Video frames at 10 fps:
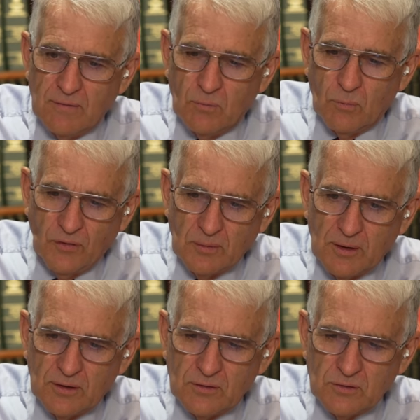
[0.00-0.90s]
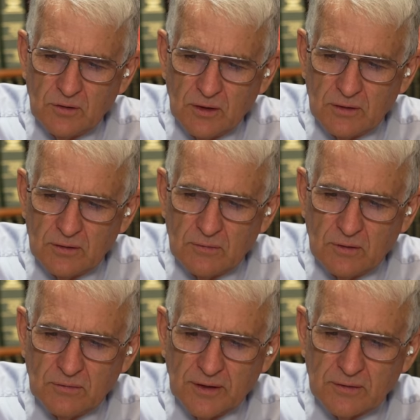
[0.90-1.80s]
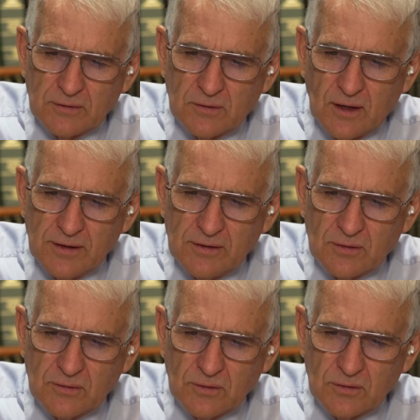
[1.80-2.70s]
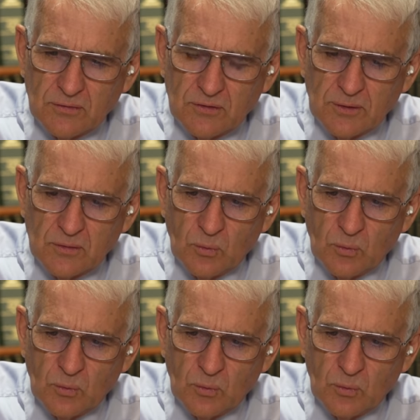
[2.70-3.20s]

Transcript: What the Americans did reflected a great generosity of spirit.